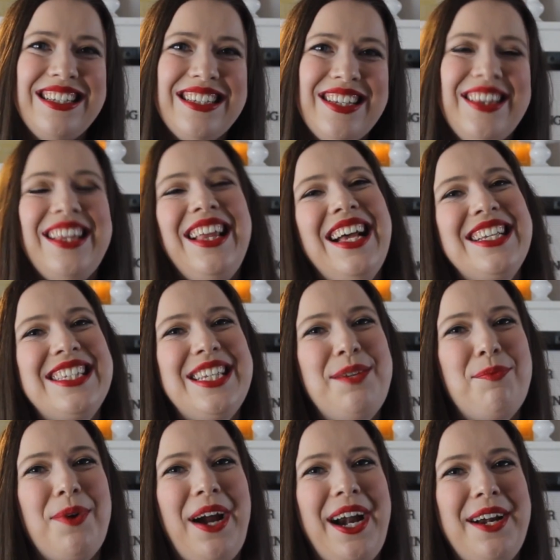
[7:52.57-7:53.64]
So the last
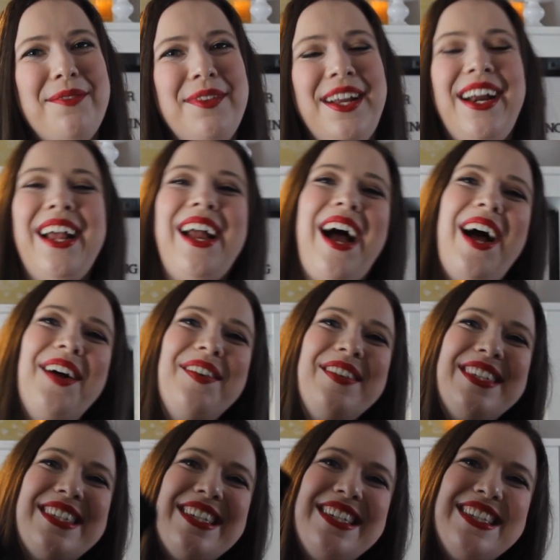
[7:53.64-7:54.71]
sleepwear item that I got
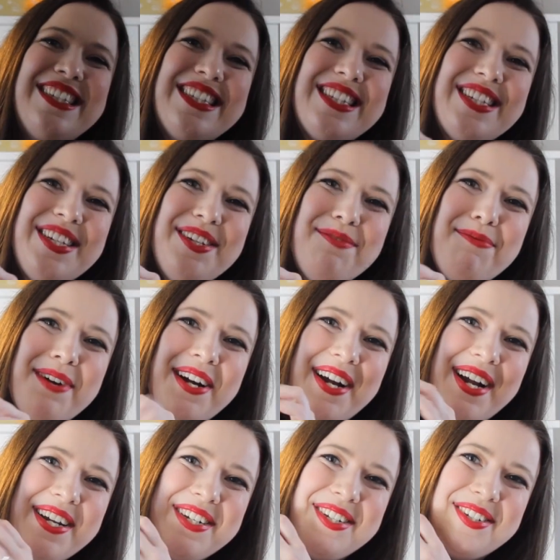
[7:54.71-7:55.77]
was this super
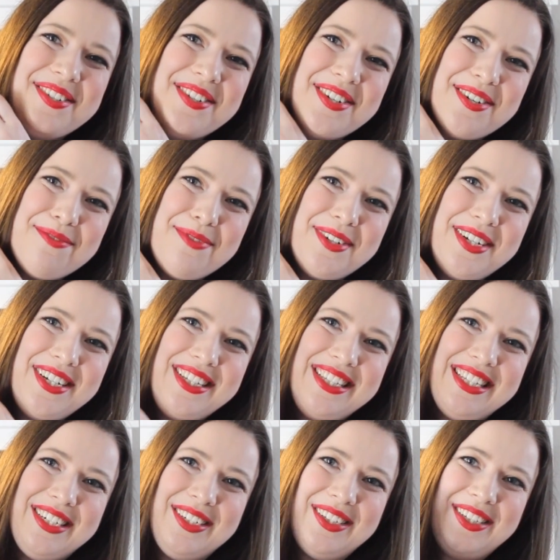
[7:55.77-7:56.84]

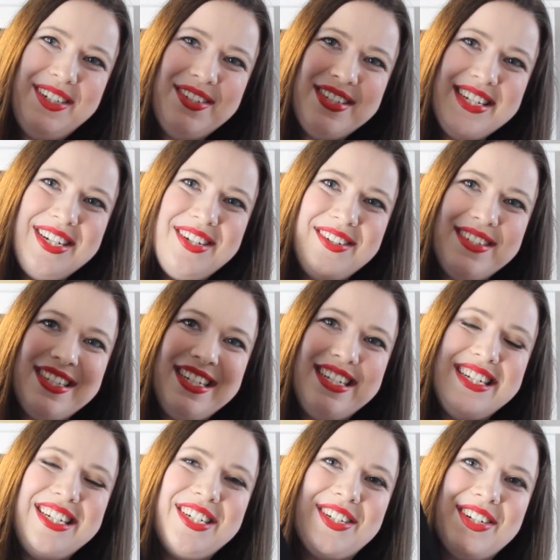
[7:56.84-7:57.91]
adorable little loosey-goosey
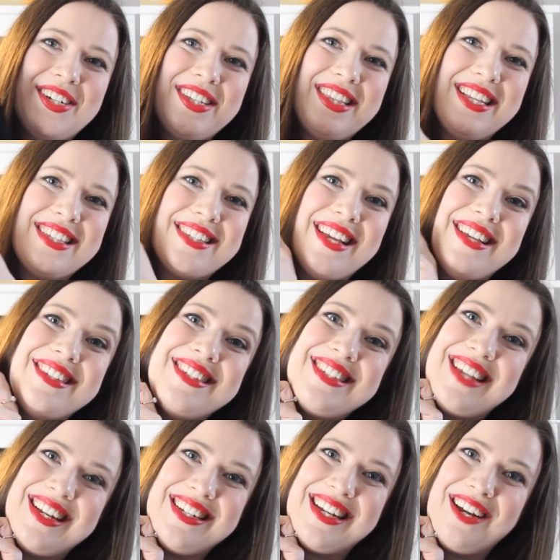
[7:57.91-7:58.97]
t-shirt that says
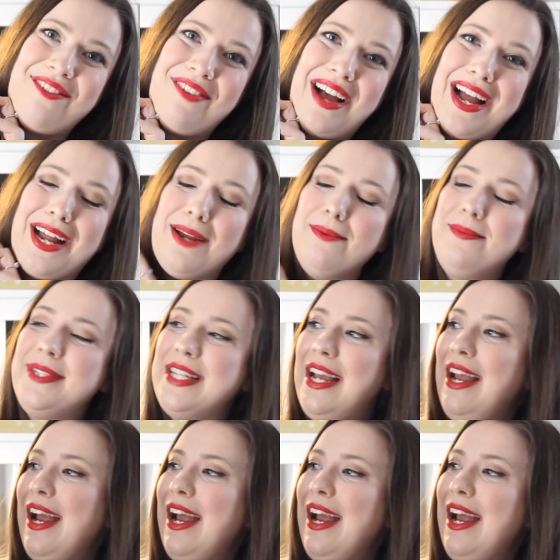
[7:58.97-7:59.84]
Sunday Vibes.